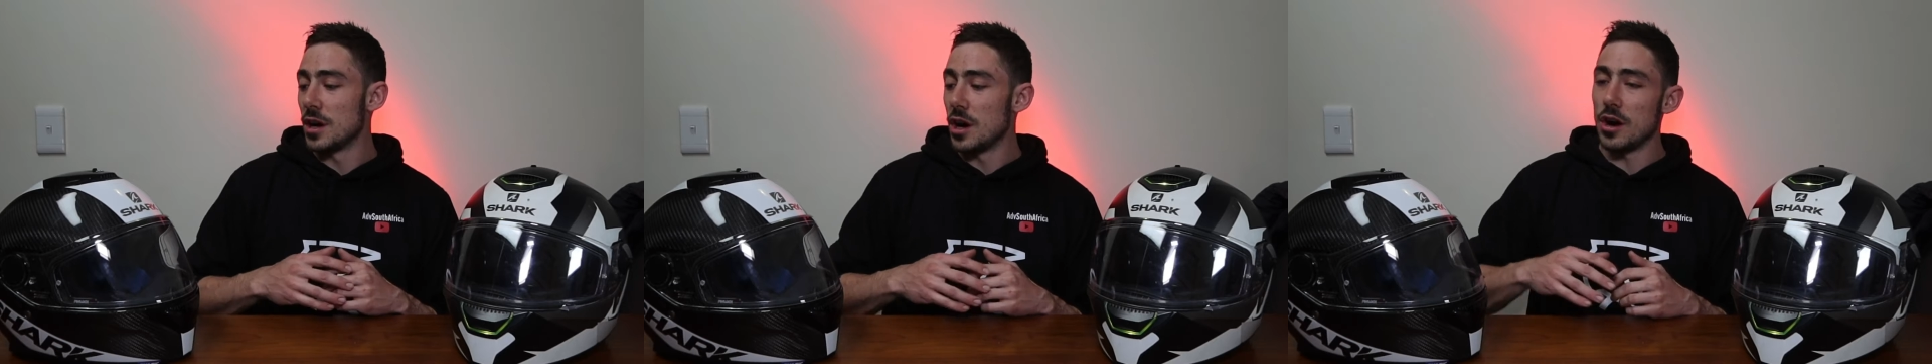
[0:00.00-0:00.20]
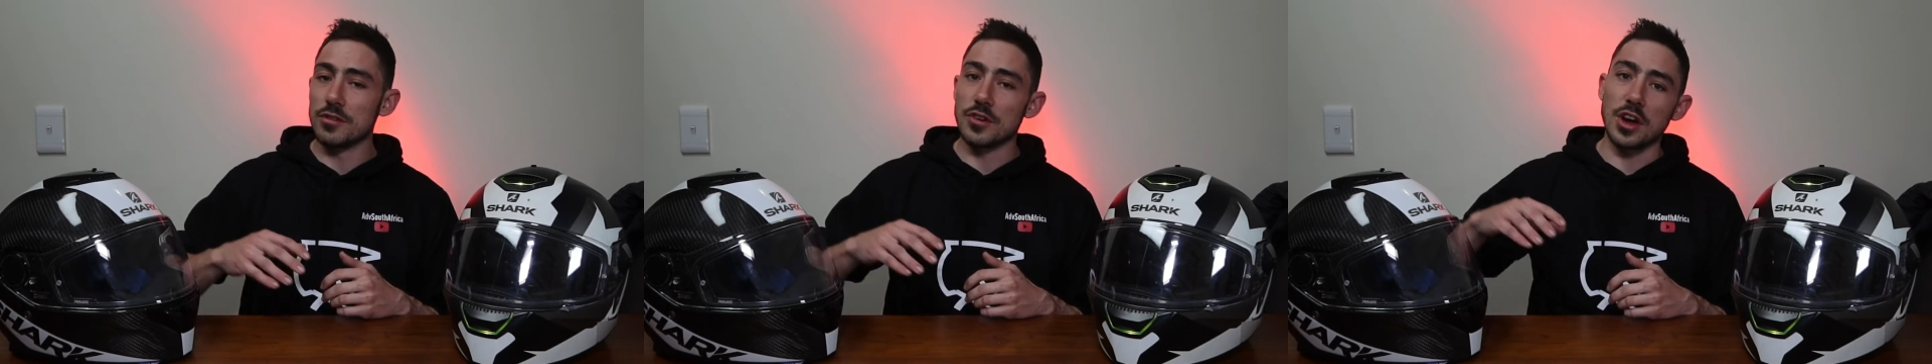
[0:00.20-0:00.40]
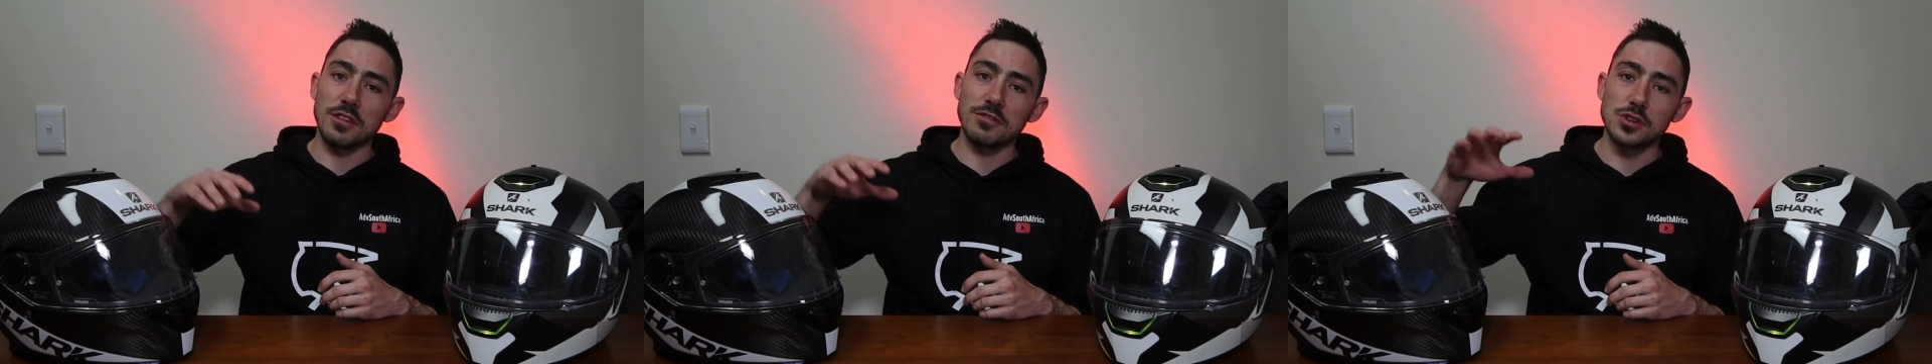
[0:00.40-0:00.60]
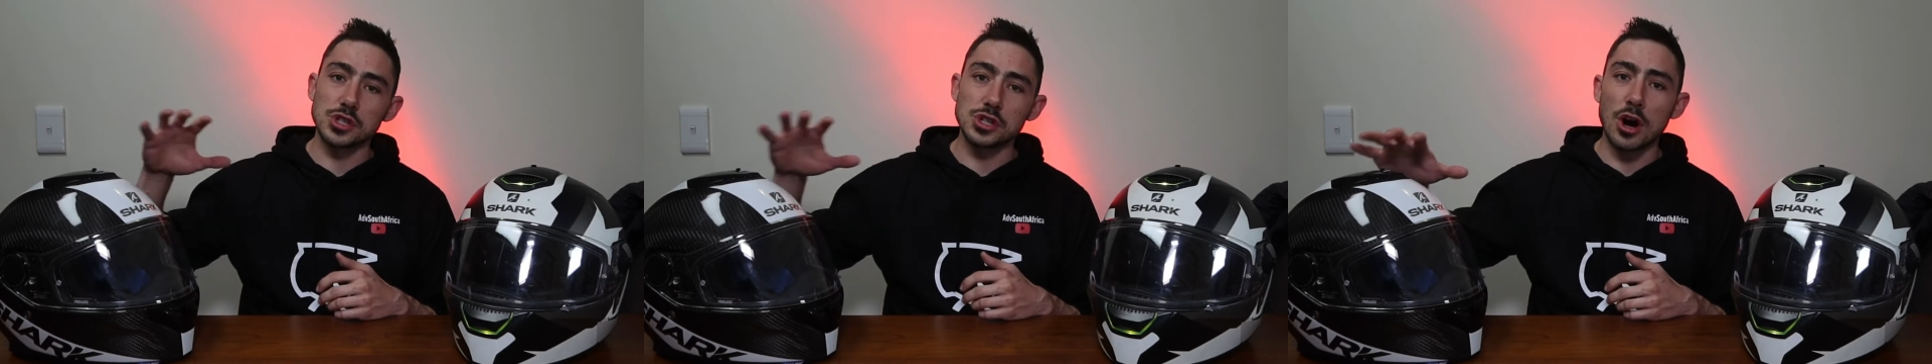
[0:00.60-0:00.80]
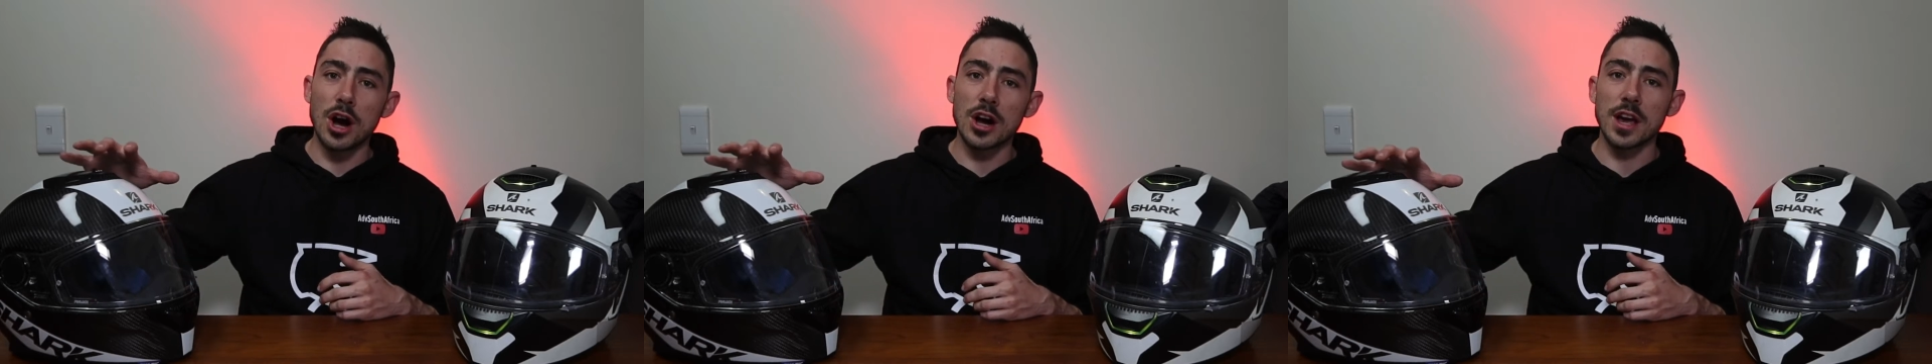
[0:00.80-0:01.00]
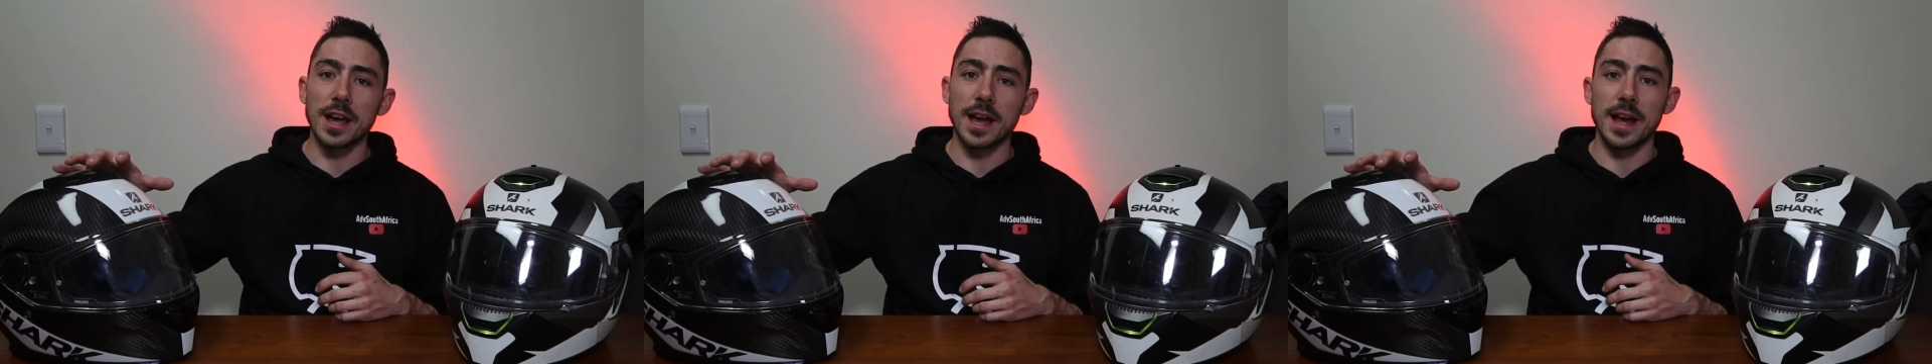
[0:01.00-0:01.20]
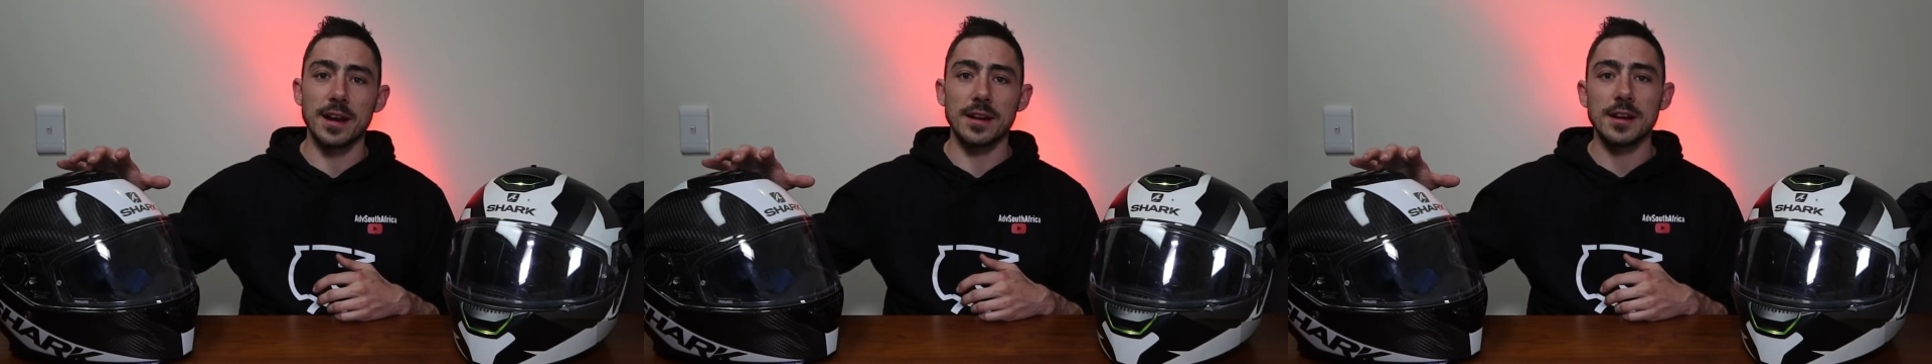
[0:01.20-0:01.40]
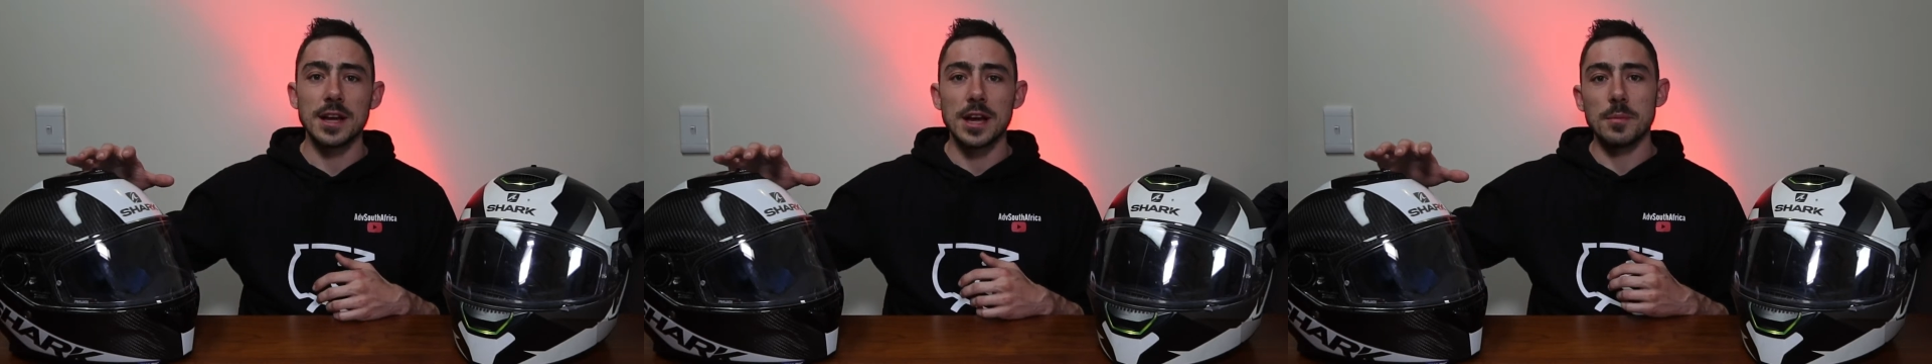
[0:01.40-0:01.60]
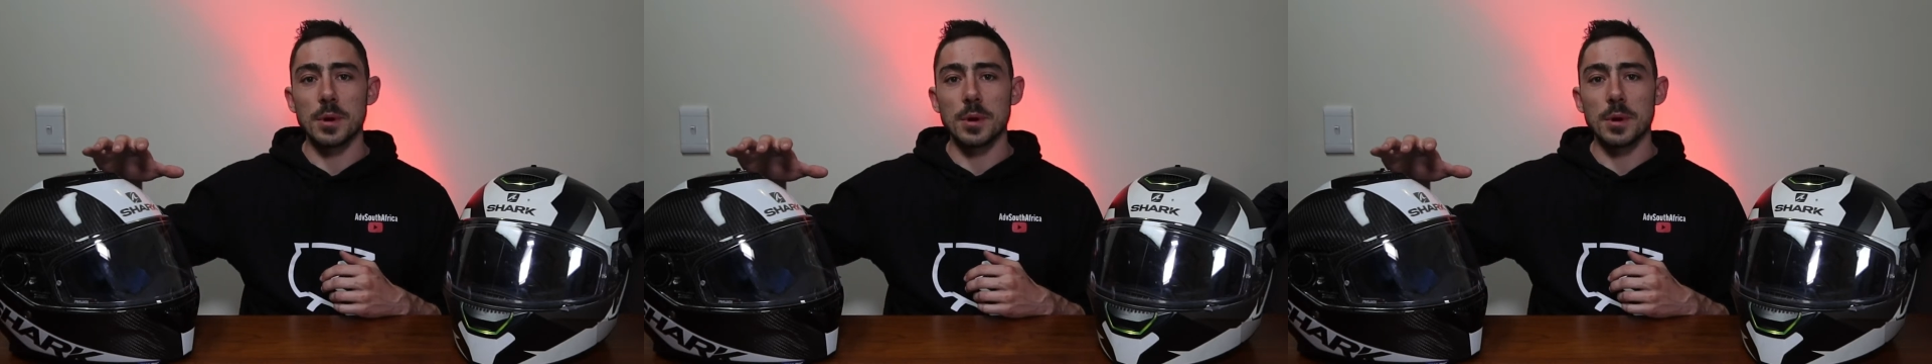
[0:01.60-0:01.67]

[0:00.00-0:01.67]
of going for Shark again,